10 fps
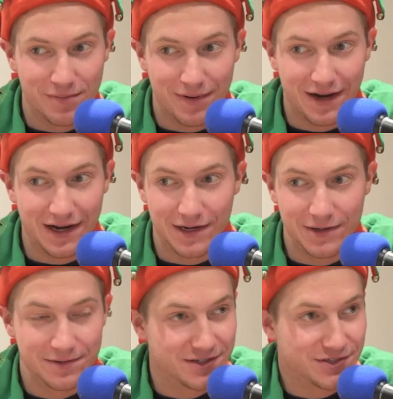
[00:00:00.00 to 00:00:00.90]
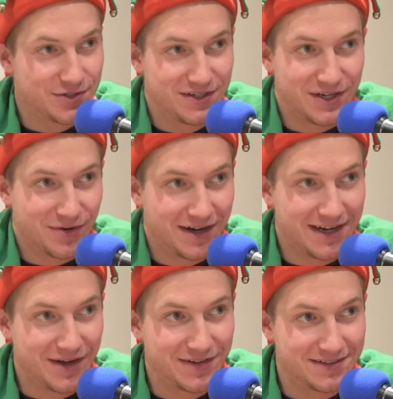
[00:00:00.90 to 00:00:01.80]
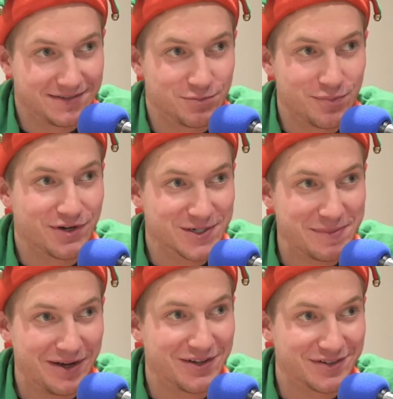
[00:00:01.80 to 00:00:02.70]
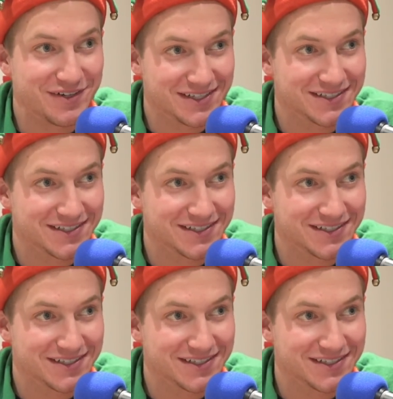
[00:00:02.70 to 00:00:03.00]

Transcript: by the studio right now, and we're putting a smile on their faces.